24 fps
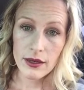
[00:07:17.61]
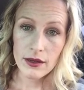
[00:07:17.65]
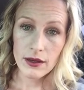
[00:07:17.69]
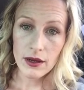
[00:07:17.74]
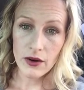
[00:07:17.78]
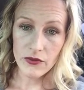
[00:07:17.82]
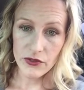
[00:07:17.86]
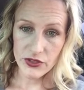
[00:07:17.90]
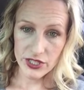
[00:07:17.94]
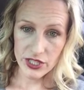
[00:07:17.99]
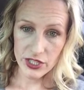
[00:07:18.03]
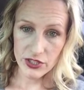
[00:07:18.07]

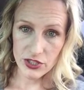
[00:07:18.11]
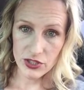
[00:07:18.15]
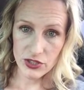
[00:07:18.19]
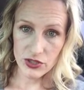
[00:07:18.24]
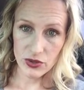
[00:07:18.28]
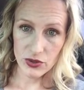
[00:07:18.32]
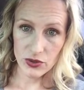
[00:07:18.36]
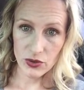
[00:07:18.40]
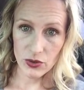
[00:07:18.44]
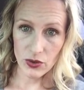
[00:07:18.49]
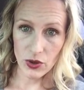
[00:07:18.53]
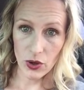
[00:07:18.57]
conversations
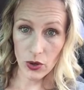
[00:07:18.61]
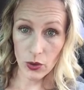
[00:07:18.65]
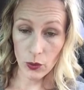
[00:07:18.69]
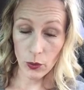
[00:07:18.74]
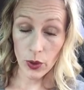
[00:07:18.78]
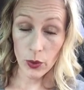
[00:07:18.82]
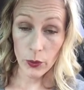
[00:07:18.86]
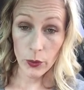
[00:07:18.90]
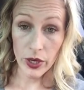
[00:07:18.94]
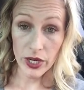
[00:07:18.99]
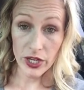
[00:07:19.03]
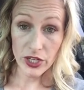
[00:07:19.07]
are
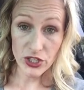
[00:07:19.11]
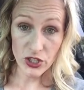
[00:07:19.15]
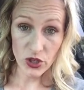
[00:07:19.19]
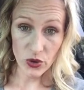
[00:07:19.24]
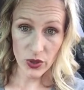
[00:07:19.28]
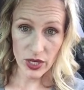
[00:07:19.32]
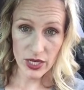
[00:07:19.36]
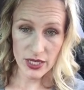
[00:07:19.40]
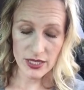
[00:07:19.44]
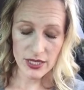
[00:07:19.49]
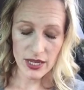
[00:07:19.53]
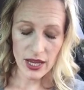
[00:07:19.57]
one way to
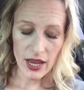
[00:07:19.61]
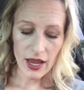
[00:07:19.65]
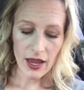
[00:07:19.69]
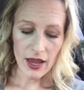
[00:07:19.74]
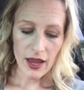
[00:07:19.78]
do it.